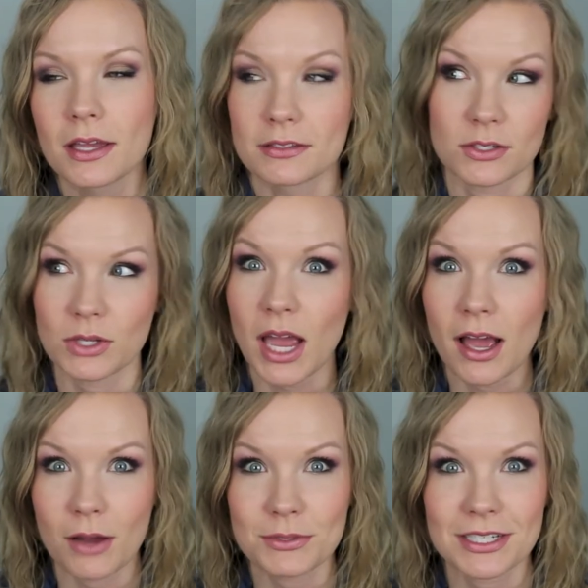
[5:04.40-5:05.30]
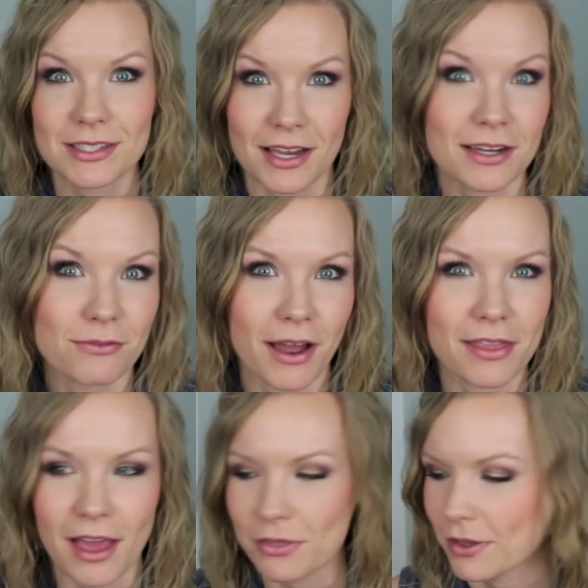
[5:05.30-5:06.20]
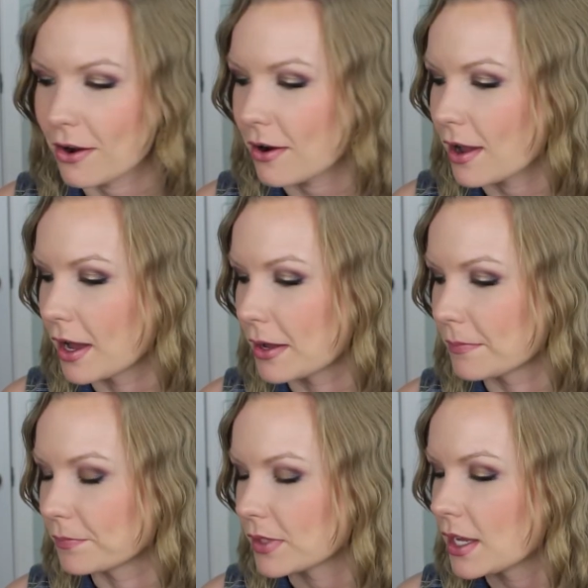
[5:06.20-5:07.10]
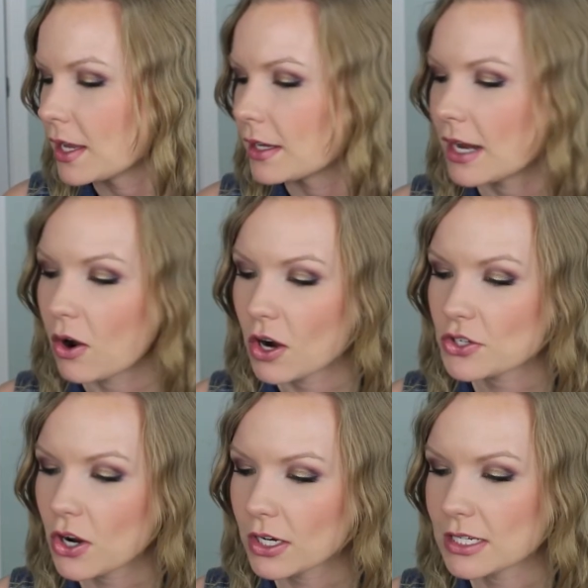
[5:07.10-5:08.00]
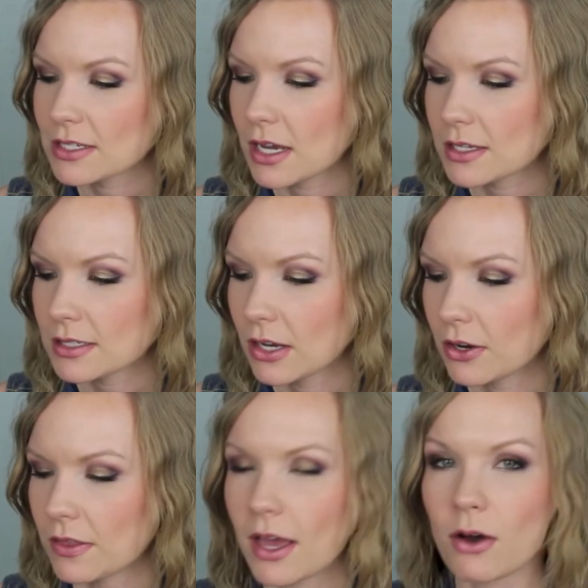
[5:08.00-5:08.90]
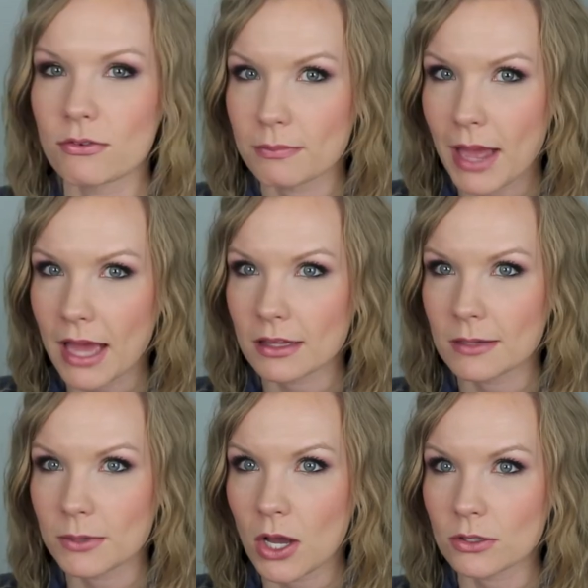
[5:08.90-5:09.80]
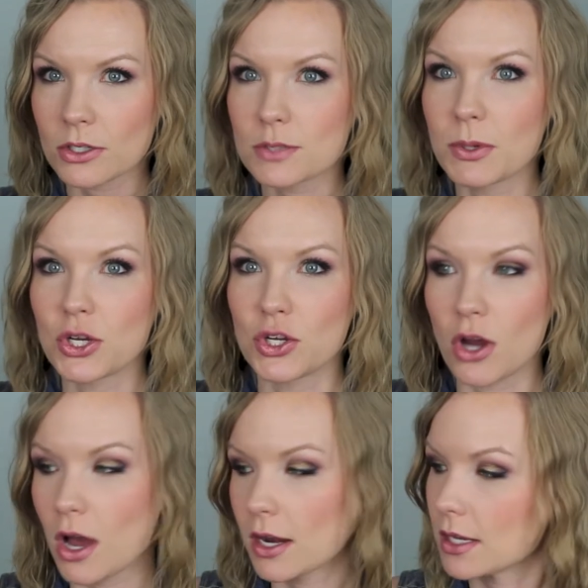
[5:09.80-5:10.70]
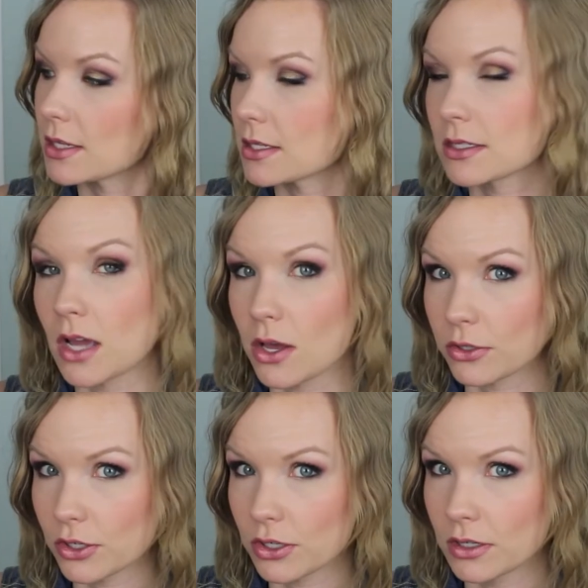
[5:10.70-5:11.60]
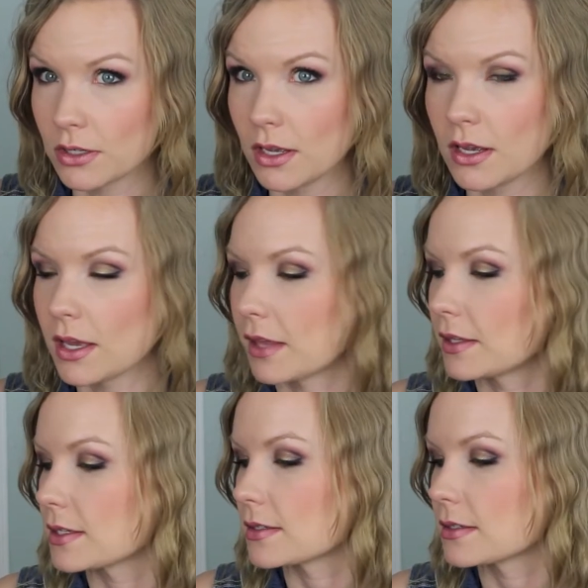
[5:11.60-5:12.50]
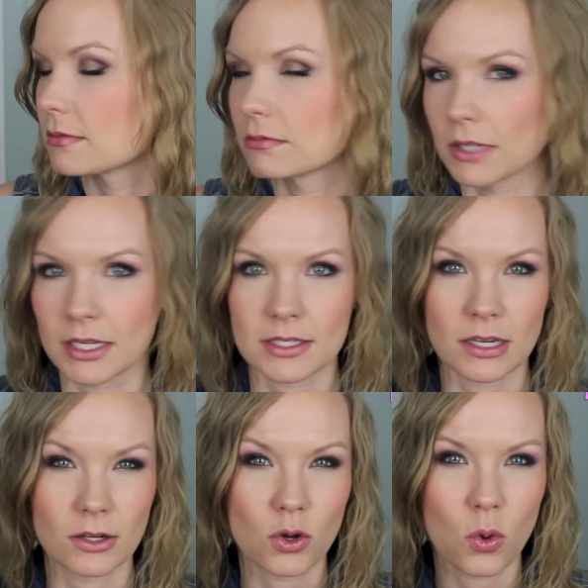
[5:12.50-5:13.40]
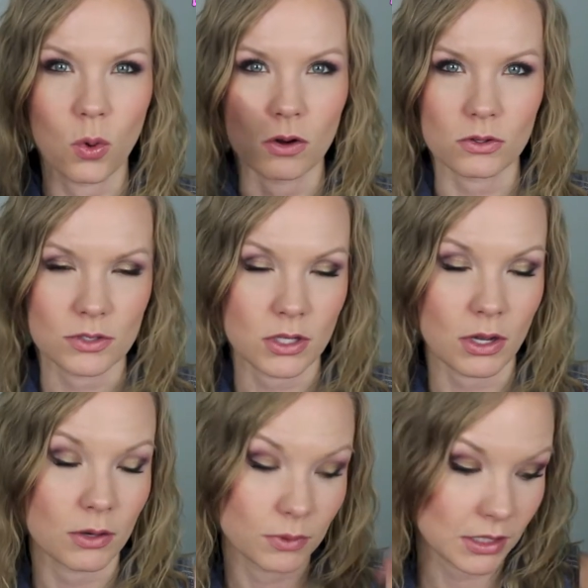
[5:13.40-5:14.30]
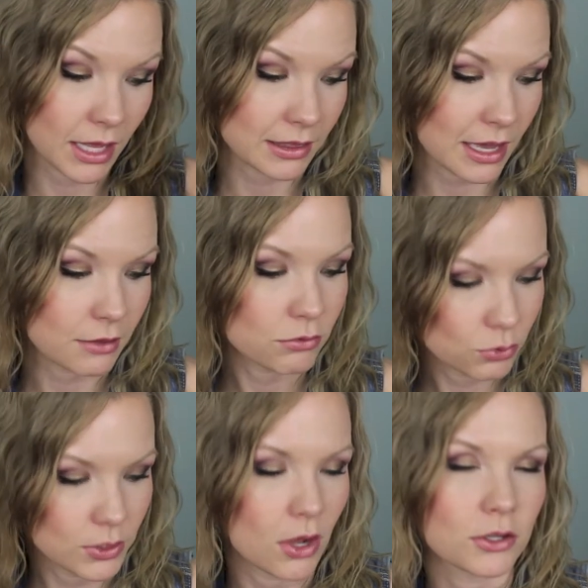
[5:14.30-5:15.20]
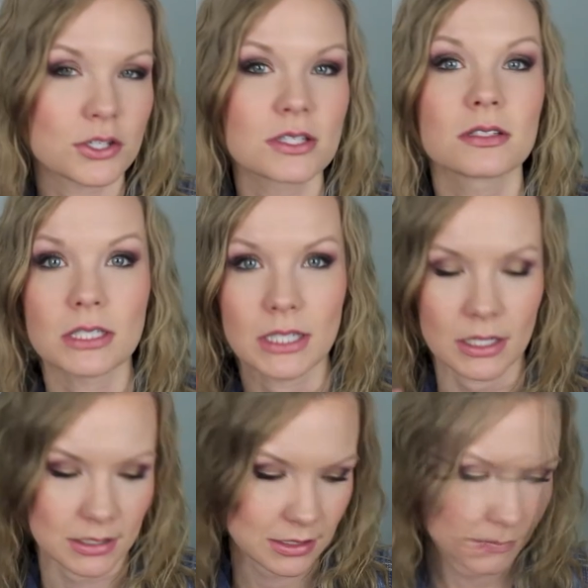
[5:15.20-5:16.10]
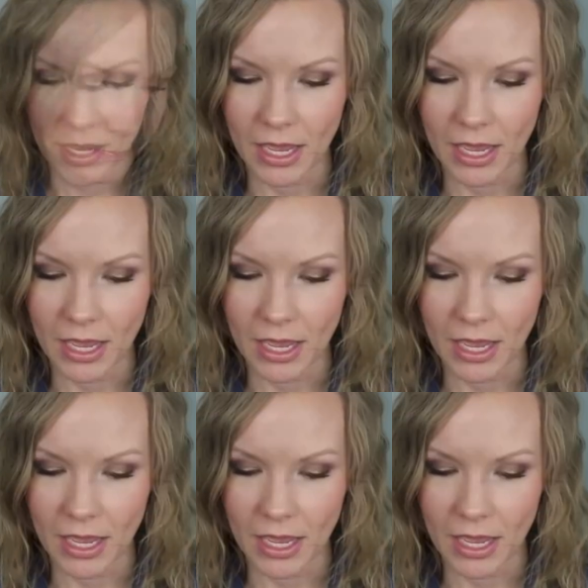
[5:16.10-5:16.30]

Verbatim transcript: So yeah, I was excited to find that there. Um, now our Target does carry the e l f matte lip colors, but not in this color. And this is, like I said, in coral. So I really like that. three dollars. Yes.